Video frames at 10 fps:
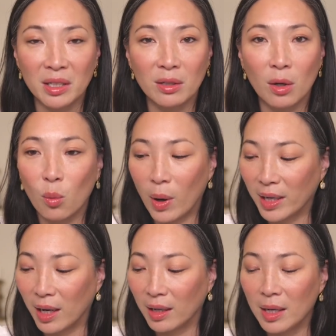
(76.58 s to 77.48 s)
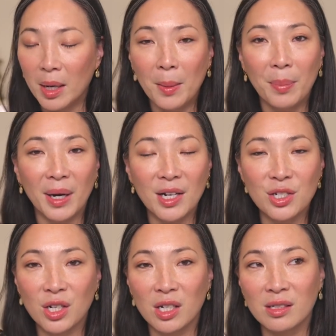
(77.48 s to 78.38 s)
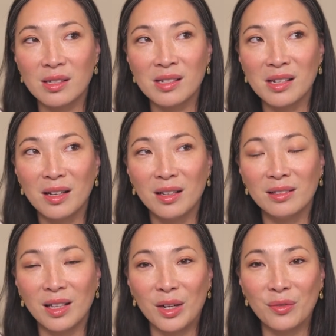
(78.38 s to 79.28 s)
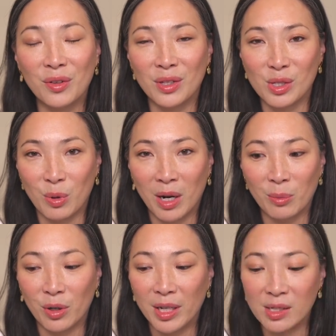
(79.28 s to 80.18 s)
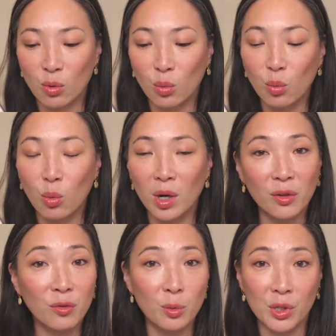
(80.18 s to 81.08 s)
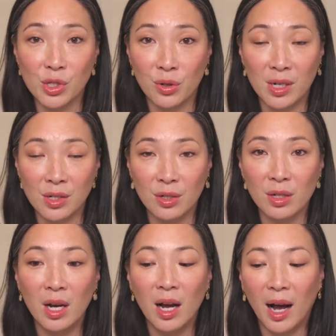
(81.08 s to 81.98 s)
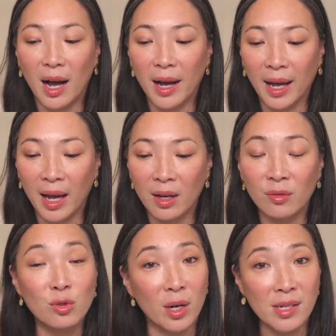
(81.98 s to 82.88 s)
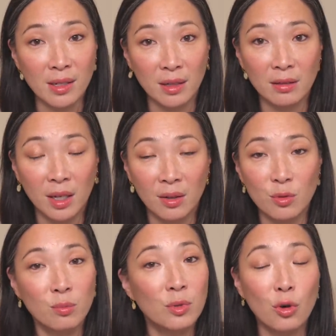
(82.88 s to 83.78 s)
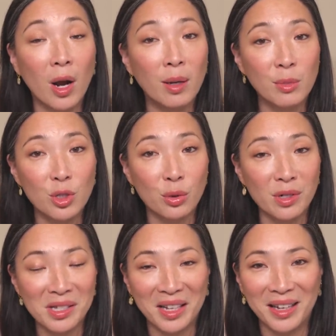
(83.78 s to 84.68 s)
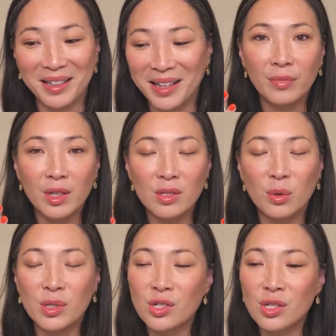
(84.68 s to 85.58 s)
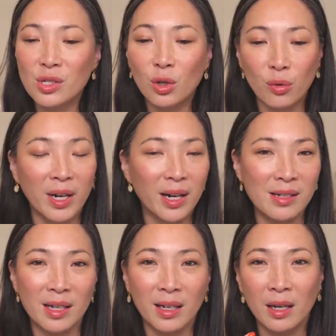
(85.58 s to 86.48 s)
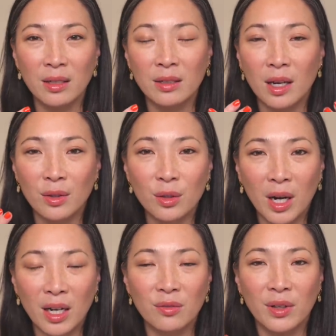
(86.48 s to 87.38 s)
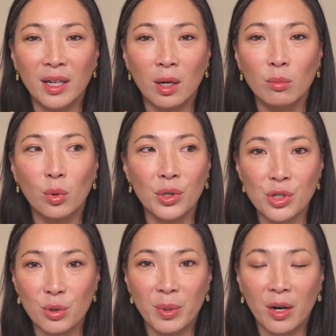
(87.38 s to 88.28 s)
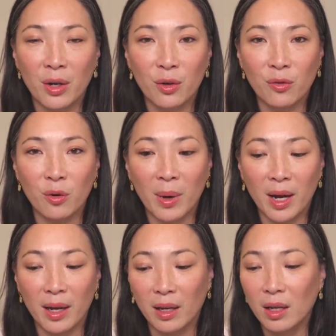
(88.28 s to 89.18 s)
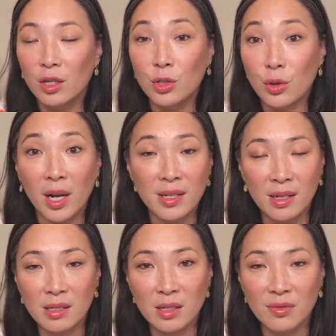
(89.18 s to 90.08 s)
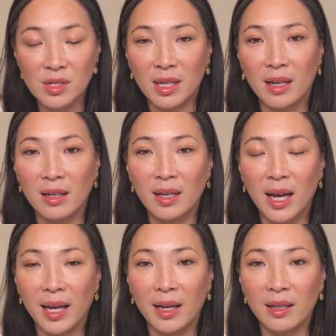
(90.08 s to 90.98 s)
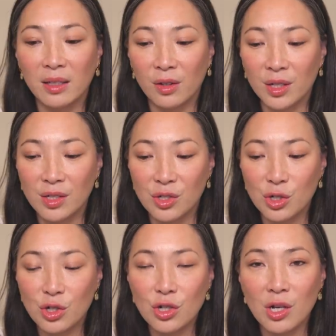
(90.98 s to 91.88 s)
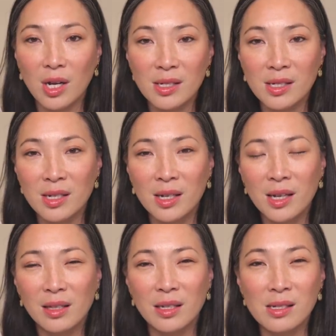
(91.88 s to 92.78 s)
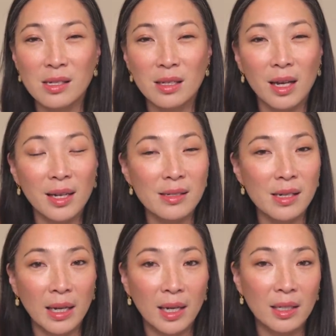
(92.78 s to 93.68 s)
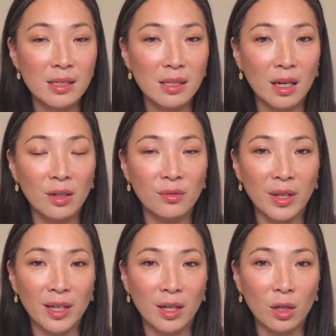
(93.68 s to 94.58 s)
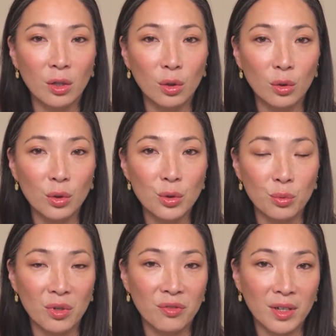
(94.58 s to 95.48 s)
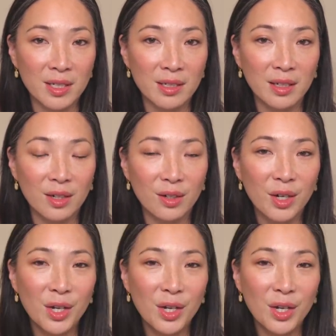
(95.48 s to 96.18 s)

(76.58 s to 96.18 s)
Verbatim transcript: in, why not? But I just love this primer. It's a wonderful moisturizer. I have dry skin. I have dry, mature skin. So it's just great as like another kind of like moisture barrier for my dry, sensitive skin. And there is just the slightest hint of like a gold reflect in there.